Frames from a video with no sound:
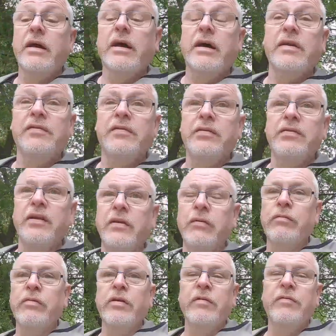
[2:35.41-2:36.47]
and if you was in
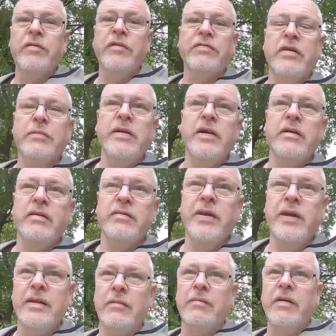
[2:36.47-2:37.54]
150 meters of
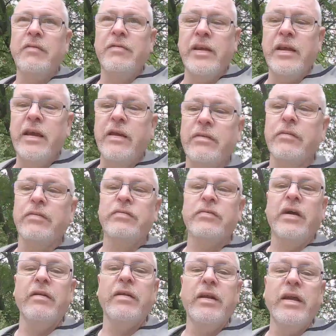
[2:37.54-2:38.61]
it, you'd definitely get some
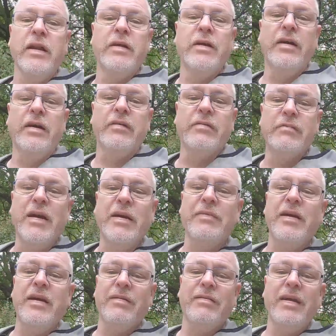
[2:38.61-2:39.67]
shuttle and get hurt, to
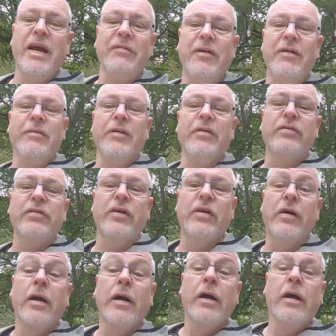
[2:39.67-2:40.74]
maybe death, I'm not
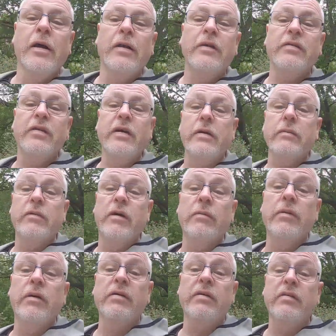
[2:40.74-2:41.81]
sure. The second
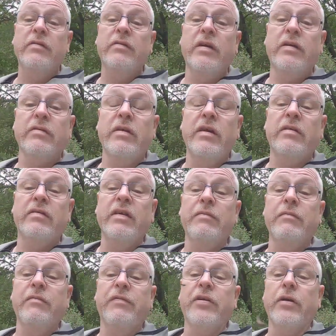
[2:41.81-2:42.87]
one was a
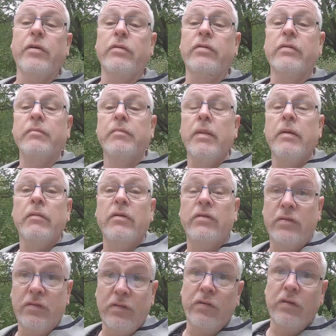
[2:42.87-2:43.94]
67 fuse,
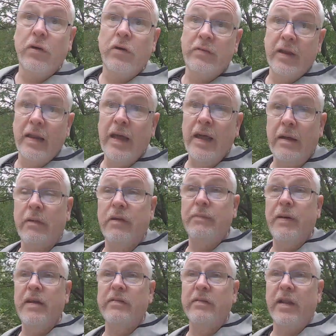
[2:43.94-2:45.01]
which is a short delay, which
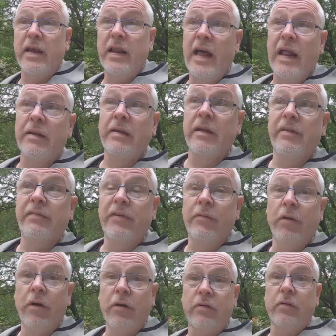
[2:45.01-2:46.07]
basically it landed. If you
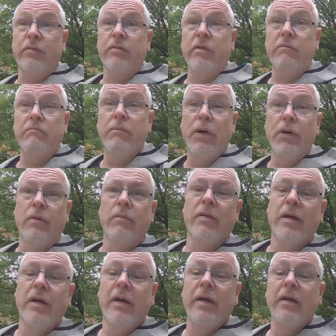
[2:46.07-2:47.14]
walked up to it, boom,
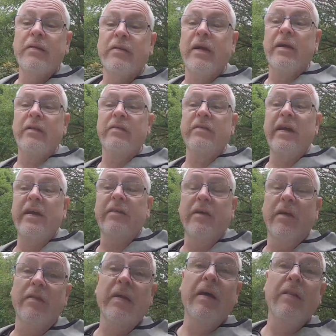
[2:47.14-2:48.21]
seconds
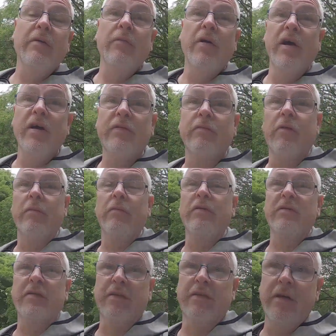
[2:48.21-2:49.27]
later. Now the worst one
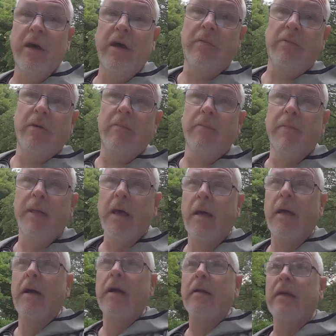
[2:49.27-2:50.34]
was the third one.
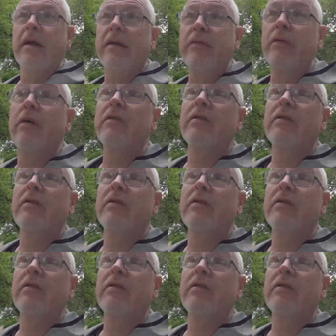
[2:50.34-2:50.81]
Now that's what I